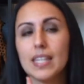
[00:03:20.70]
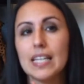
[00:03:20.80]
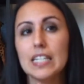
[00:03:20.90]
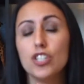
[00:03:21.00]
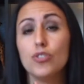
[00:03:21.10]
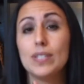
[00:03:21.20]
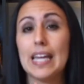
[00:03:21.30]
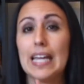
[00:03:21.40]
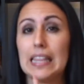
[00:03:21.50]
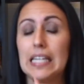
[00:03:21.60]
is you
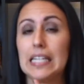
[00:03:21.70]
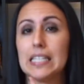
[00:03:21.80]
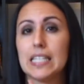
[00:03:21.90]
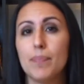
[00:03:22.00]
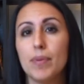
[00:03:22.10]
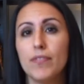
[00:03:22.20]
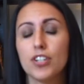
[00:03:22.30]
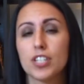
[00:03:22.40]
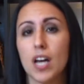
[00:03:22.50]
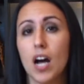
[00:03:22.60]
take the tip of
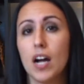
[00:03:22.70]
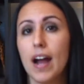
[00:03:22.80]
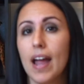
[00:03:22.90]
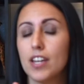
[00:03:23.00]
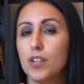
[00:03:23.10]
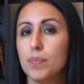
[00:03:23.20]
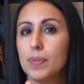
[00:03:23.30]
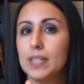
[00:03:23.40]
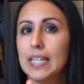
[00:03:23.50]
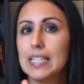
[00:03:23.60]
your tongue and you
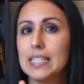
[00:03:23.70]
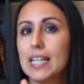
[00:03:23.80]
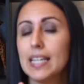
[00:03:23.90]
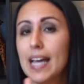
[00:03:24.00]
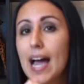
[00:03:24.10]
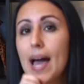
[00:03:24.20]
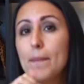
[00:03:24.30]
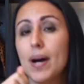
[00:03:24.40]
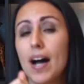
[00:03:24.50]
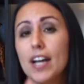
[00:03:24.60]
place that
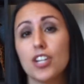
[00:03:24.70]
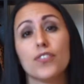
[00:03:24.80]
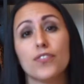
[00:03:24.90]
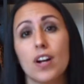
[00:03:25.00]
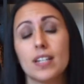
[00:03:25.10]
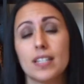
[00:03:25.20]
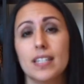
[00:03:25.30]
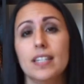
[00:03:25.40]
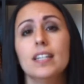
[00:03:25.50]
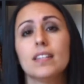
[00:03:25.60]
behind your front
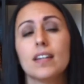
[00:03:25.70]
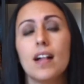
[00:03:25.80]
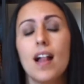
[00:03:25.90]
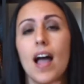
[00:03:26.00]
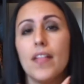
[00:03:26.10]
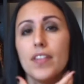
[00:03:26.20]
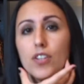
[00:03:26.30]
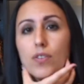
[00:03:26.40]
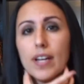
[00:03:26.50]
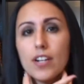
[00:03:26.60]
teeth, and then
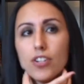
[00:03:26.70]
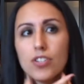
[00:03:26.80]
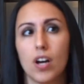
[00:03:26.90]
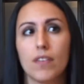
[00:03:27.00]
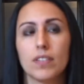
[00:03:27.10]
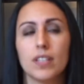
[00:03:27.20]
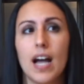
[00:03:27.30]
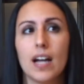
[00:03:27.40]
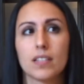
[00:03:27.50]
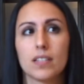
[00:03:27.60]
you let your jaw
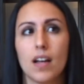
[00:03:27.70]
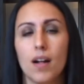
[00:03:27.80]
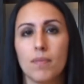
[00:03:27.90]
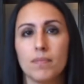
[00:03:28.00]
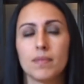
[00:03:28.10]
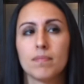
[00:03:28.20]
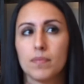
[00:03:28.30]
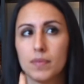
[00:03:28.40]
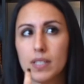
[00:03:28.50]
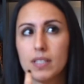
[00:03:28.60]
relax. So
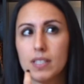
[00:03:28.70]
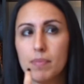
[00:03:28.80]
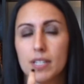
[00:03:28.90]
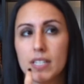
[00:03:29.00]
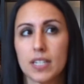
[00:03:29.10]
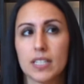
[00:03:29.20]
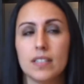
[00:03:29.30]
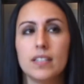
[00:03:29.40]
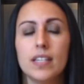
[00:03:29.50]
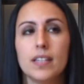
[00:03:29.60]
tip of the tongue to the
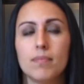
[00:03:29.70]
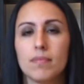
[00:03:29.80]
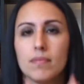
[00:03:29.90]
teeth,